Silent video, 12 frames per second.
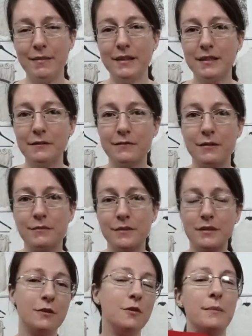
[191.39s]
picked up from
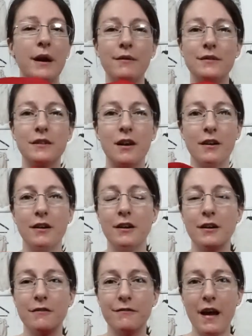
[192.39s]
Stone Mountain
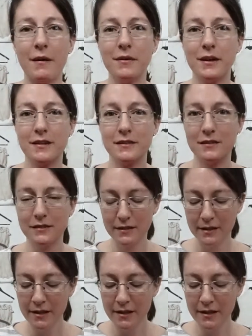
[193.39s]
Daughter Fabrics.